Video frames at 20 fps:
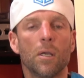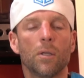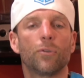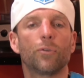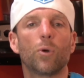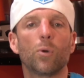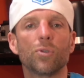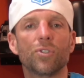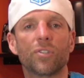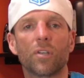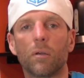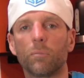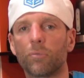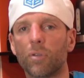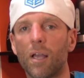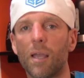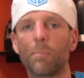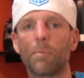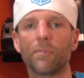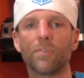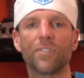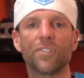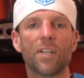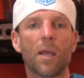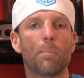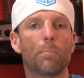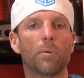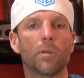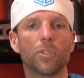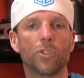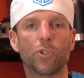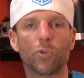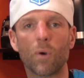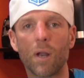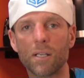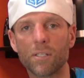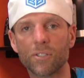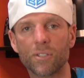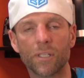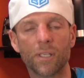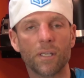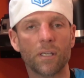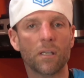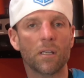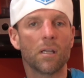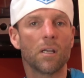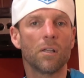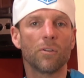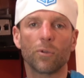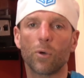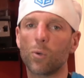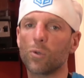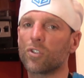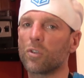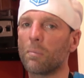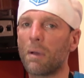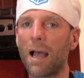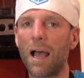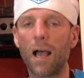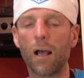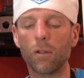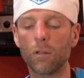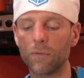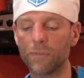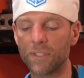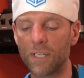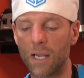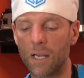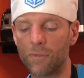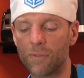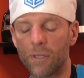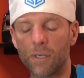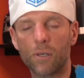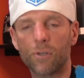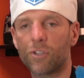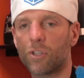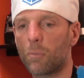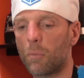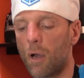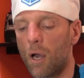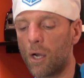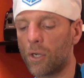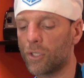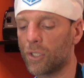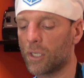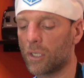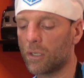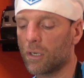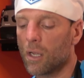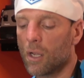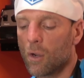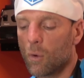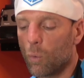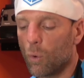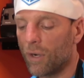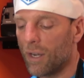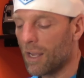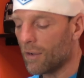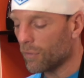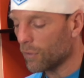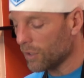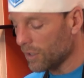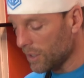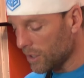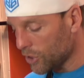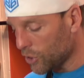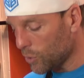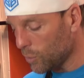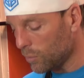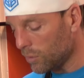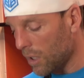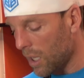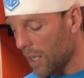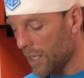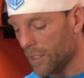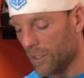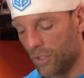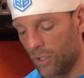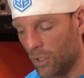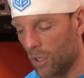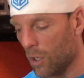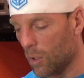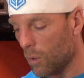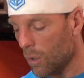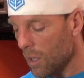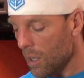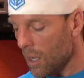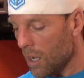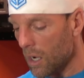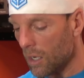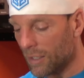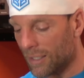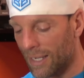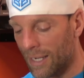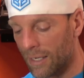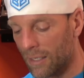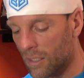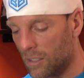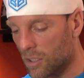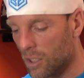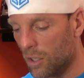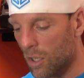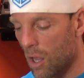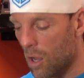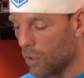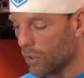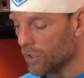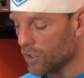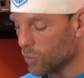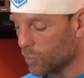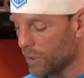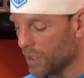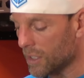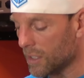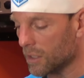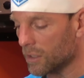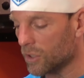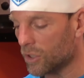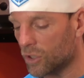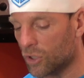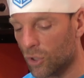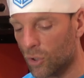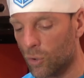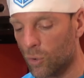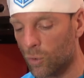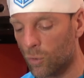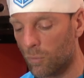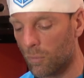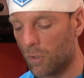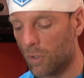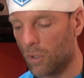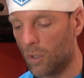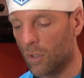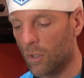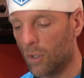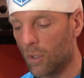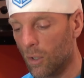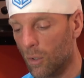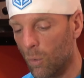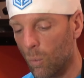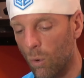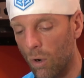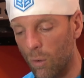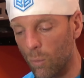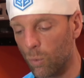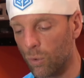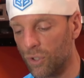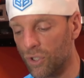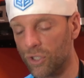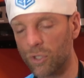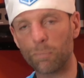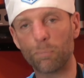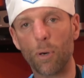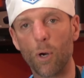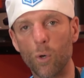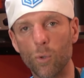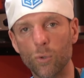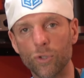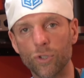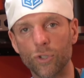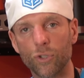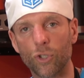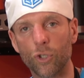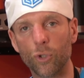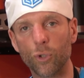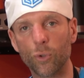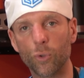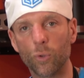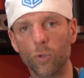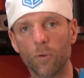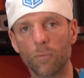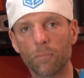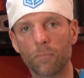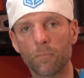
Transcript: throw some type of separate dressing, throw some olives on there, some onion, whatever it is you like, you know. Again, as long as we consume what we're supposed to